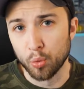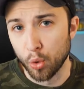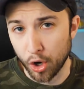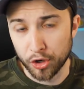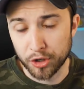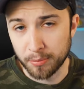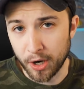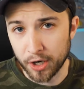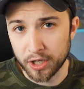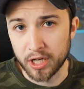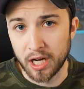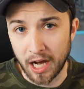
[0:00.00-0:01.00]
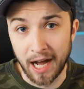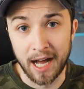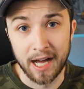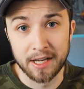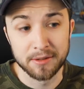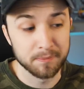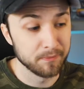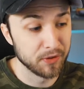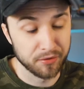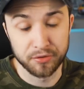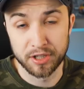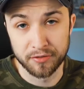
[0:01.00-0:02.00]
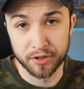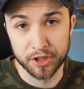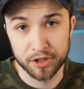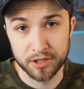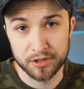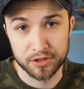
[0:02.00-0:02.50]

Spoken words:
watermark on the free version.